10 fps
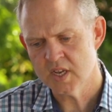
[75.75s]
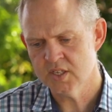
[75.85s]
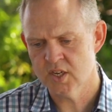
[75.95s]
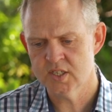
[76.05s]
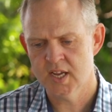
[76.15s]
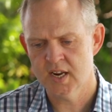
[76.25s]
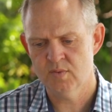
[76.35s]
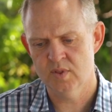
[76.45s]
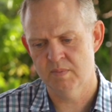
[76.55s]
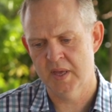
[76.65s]
So start
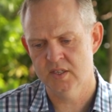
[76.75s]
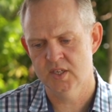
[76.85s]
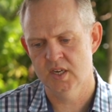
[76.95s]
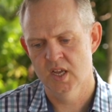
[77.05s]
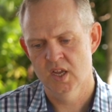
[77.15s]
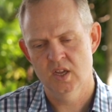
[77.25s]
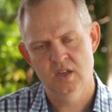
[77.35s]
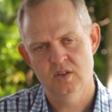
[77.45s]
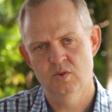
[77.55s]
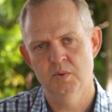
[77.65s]
off with the balance sheet.
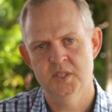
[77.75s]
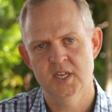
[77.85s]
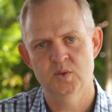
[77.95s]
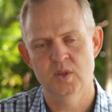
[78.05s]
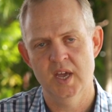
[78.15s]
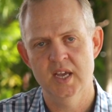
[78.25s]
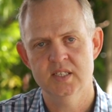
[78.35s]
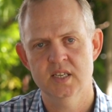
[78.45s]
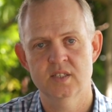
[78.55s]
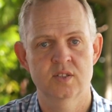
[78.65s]
Normally starts with your
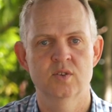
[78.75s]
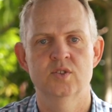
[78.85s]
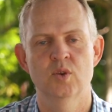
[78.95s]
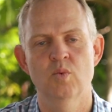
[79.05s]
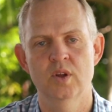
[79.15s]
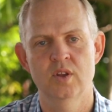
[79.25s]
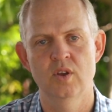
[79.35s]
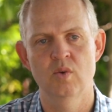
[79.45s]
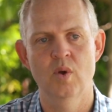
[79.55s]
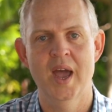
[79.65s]
assets, so what
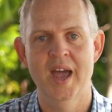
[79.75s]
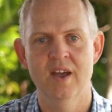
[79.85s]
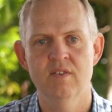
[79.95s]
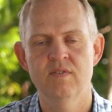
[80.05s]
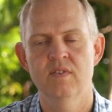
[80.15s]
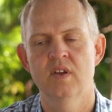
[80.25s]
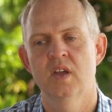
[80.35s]
you have.